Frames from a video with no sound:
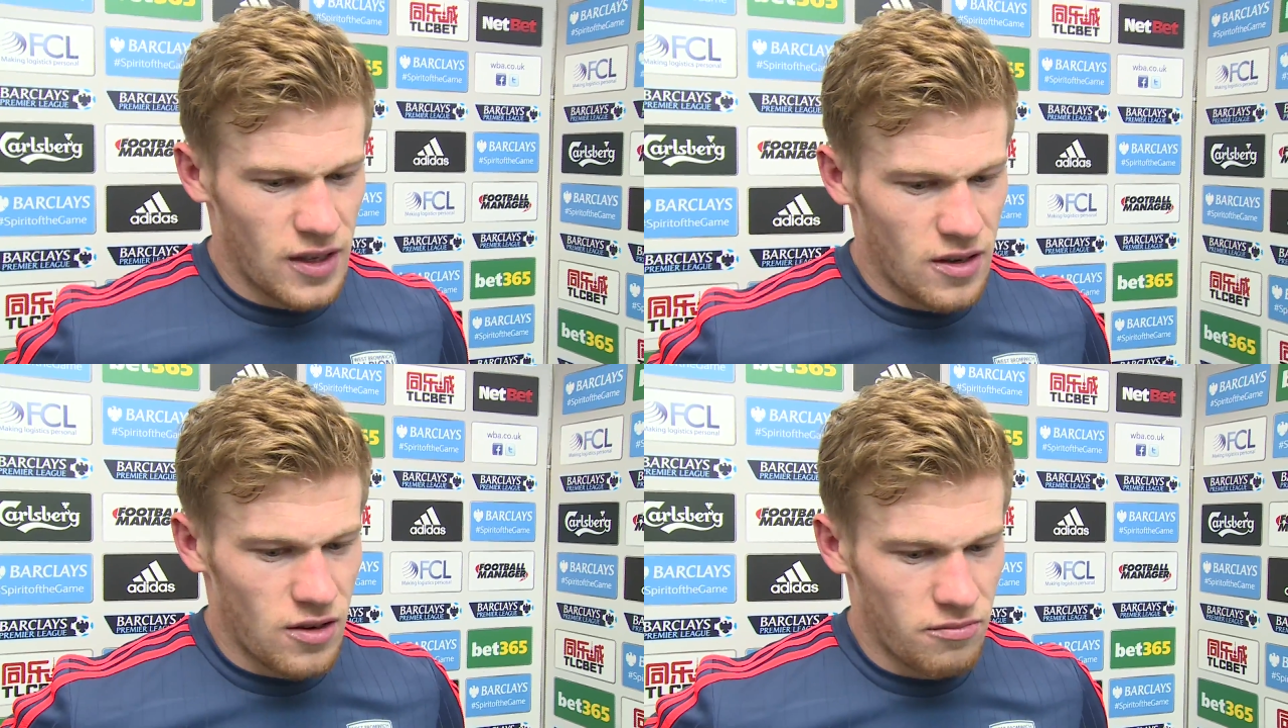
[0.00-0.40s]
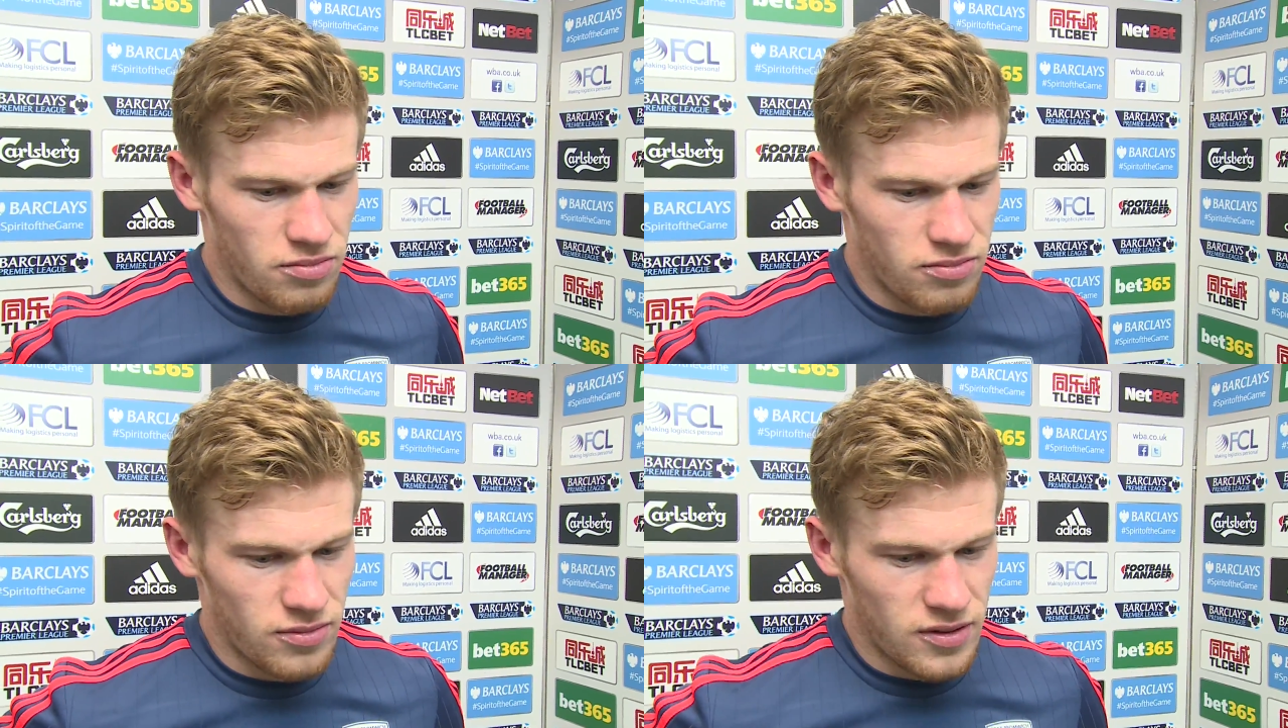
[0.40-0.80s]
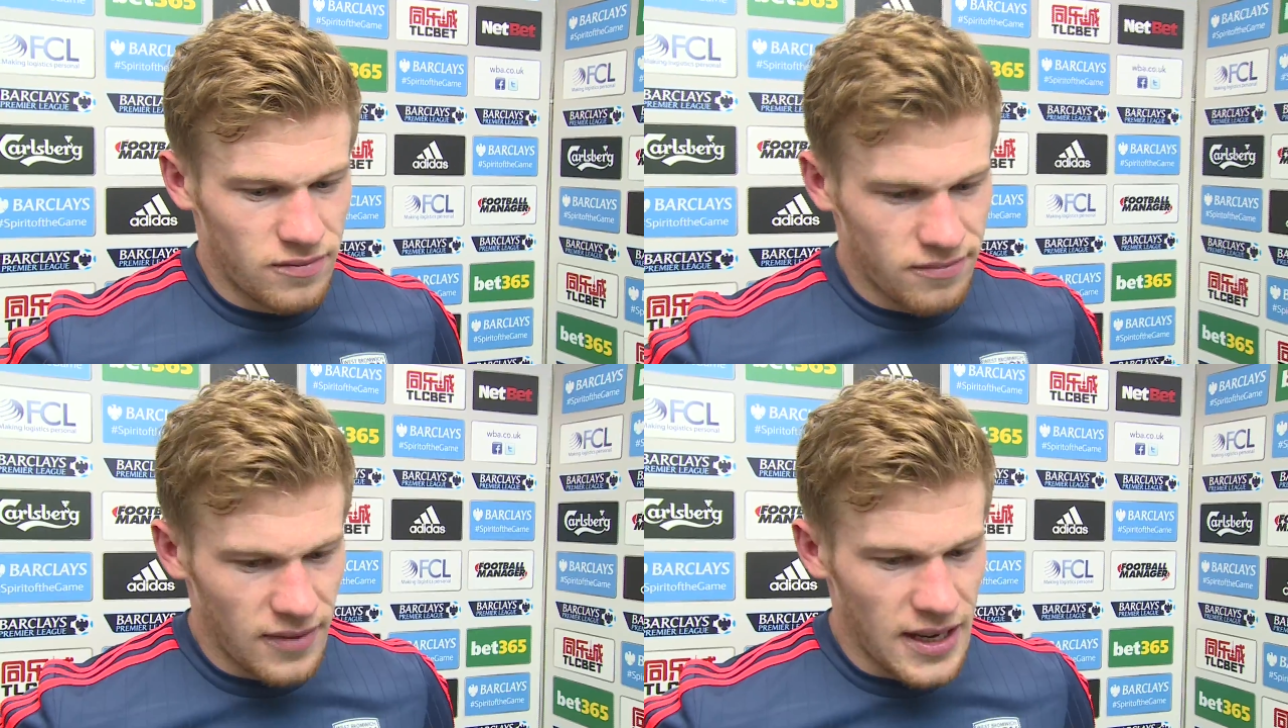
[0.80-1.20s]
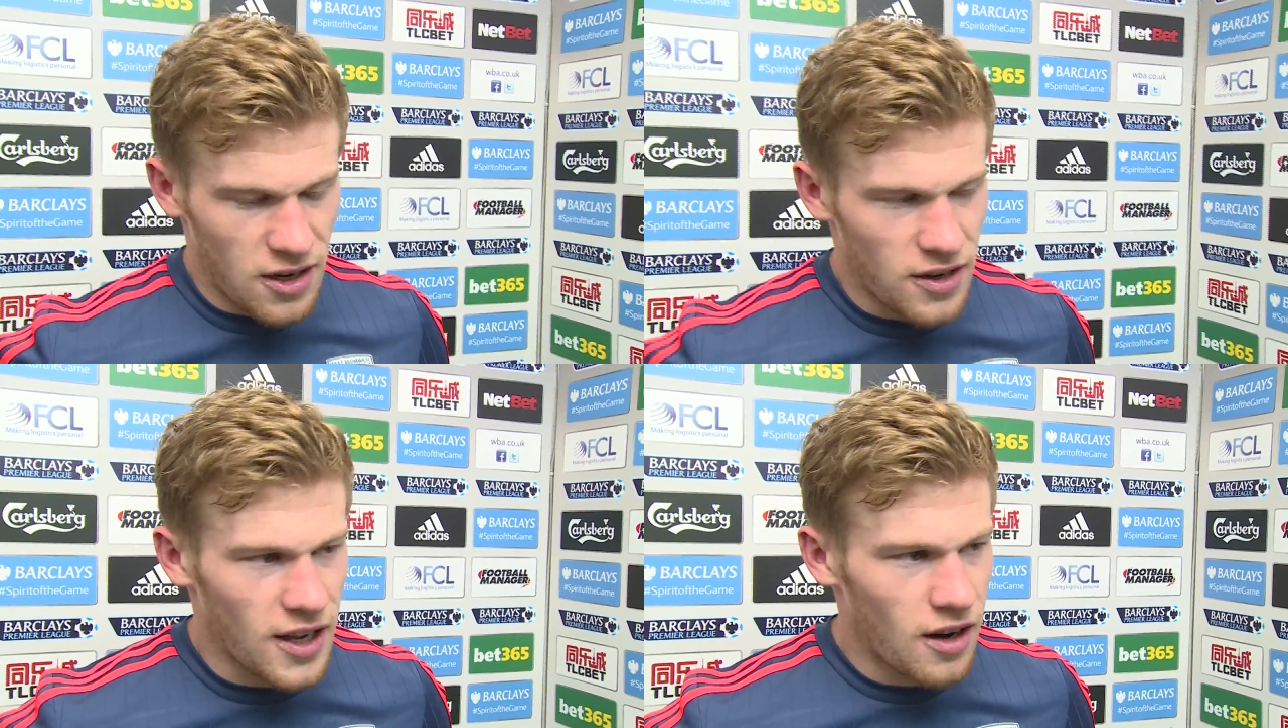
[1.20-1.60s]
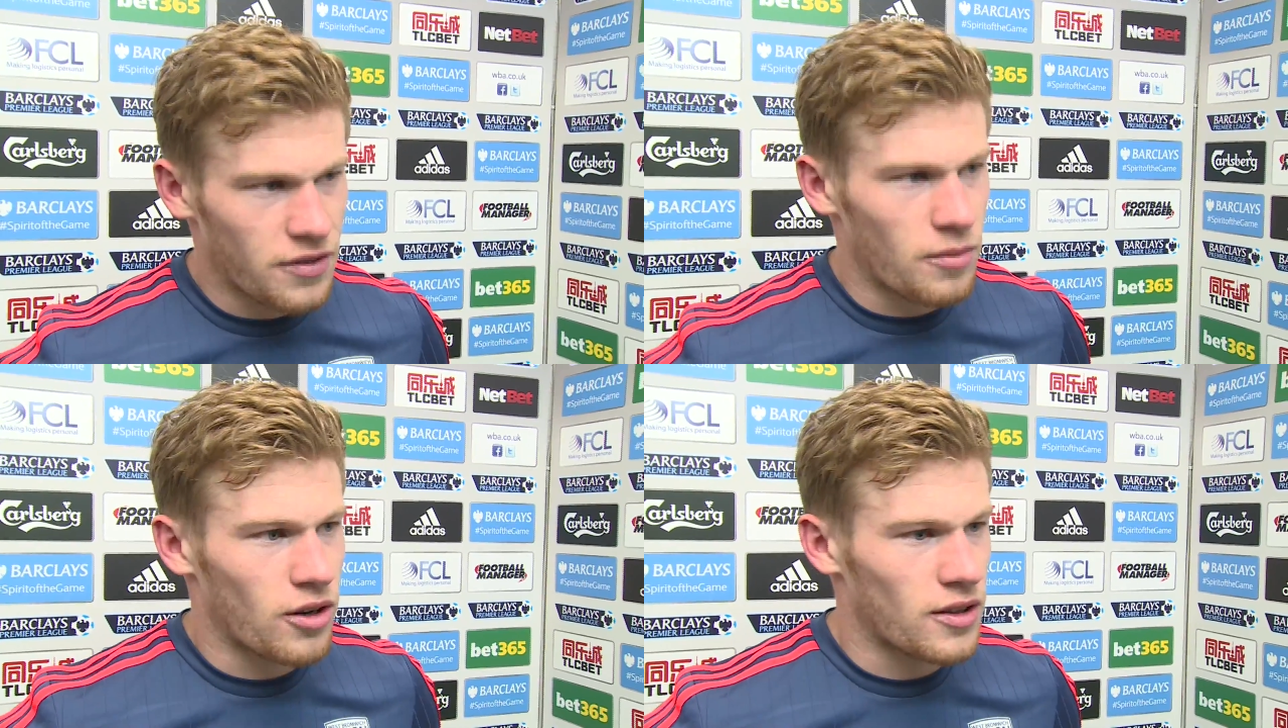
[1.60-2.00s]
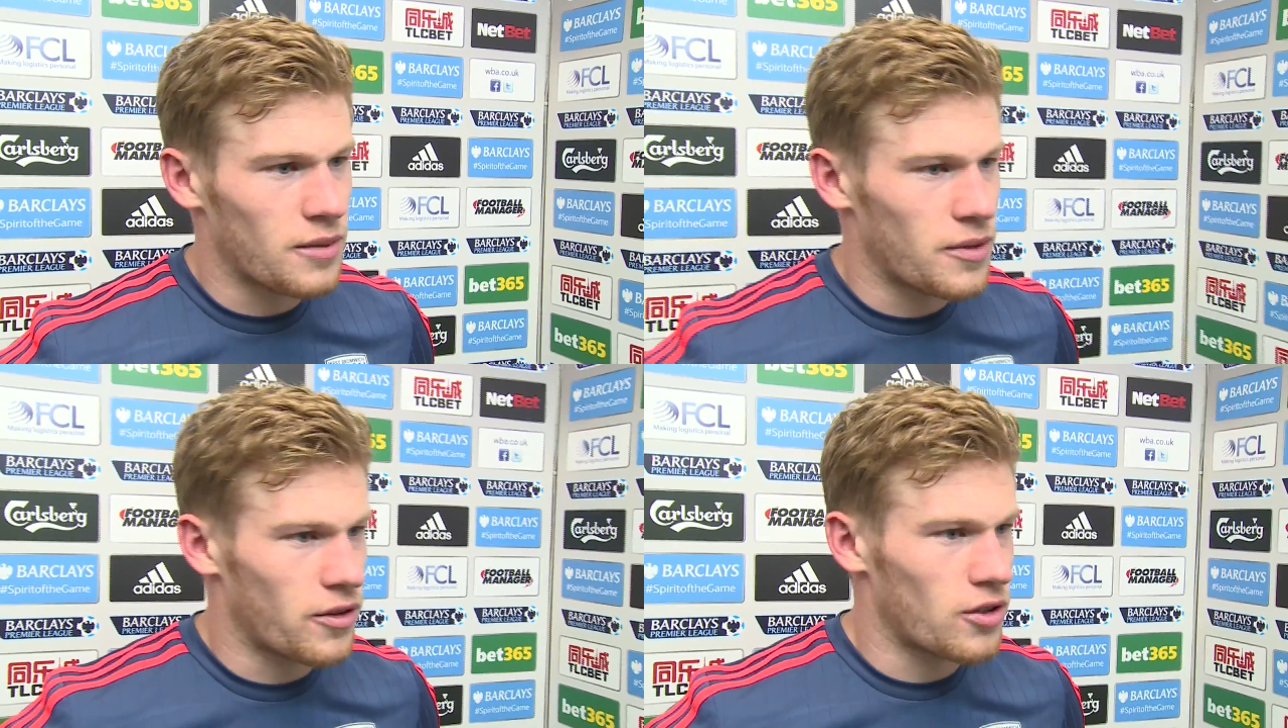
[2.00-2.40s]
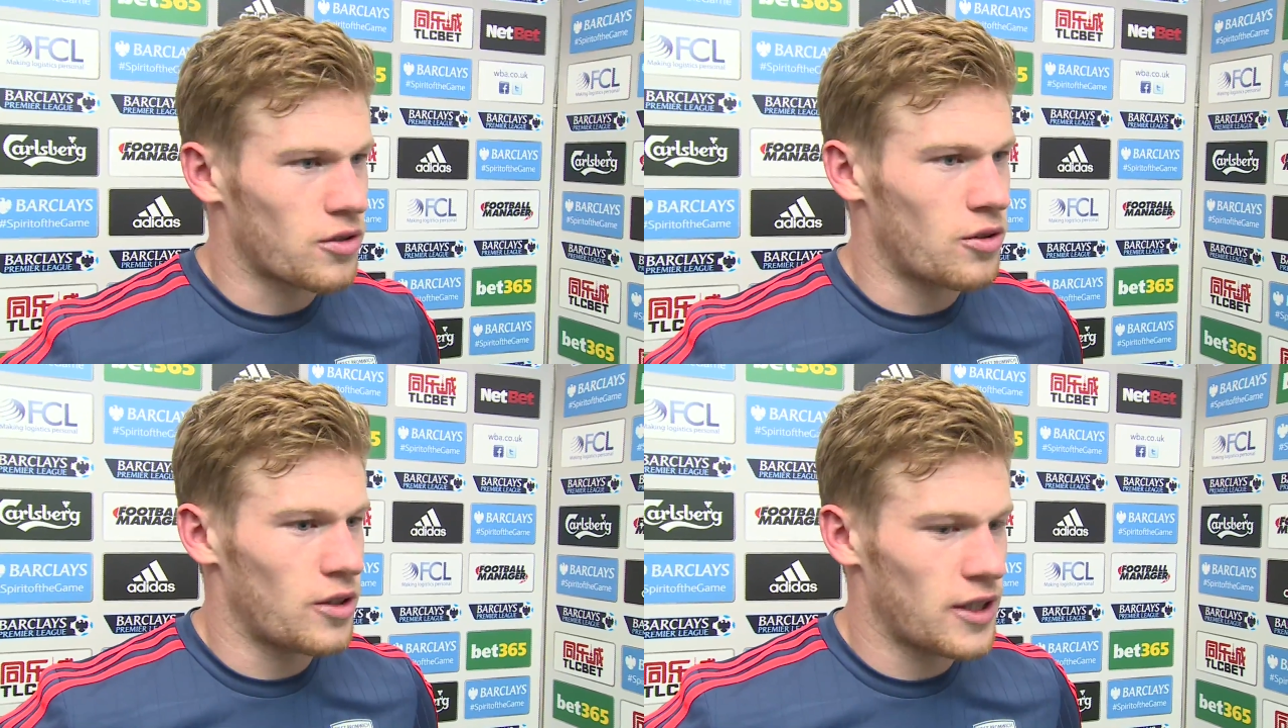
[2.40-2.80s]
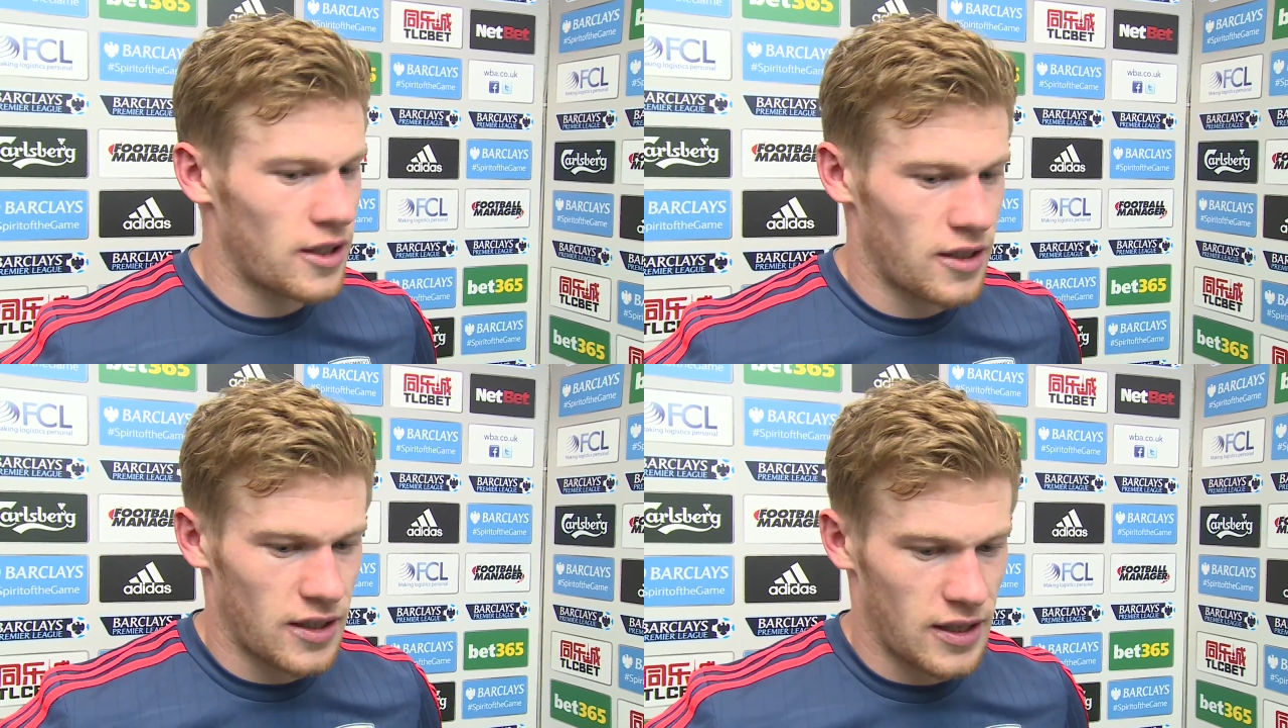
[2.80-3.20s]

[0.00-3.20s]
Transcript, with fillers: I'm eager to get off the mark and get my first goal here.